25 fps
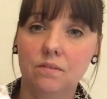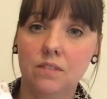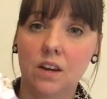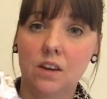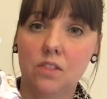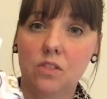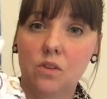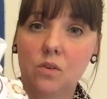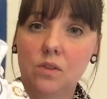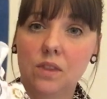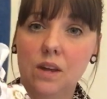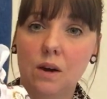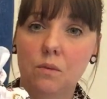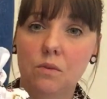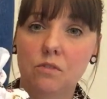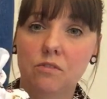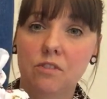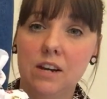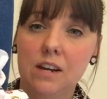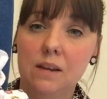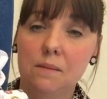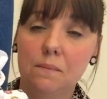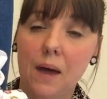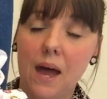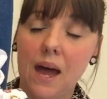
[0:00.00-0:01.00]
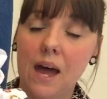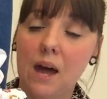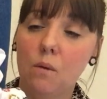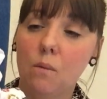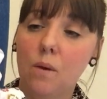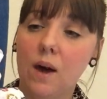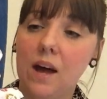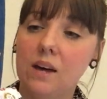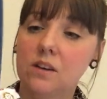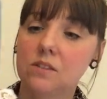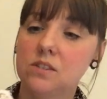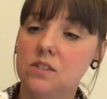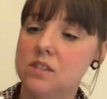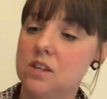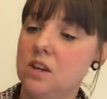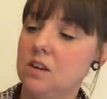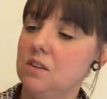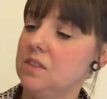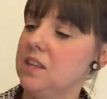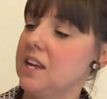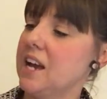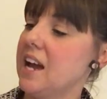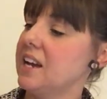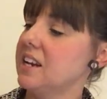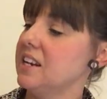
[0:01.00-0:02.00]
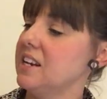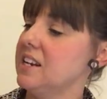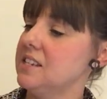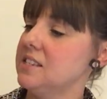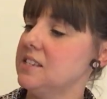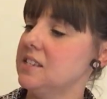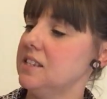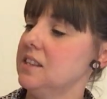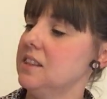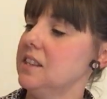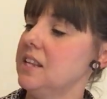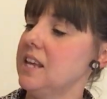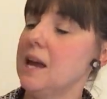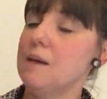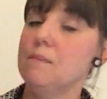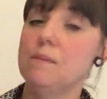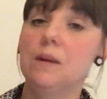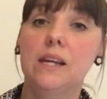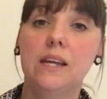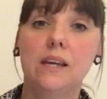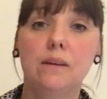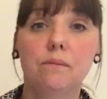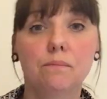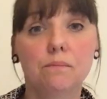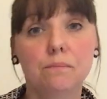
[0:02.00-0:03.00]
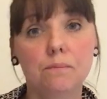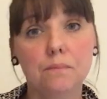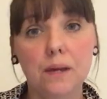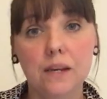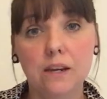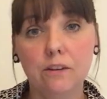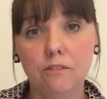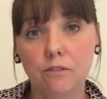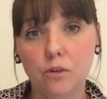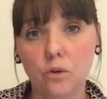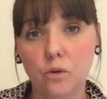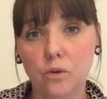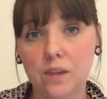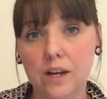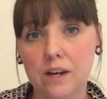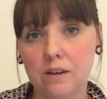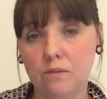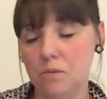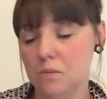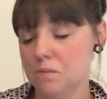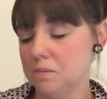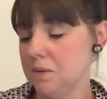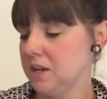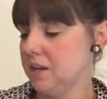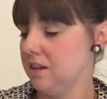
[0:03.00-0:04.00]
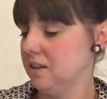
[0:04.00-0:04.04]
I thought that would really pair well. So the Agnes and the Emily pinafore, that would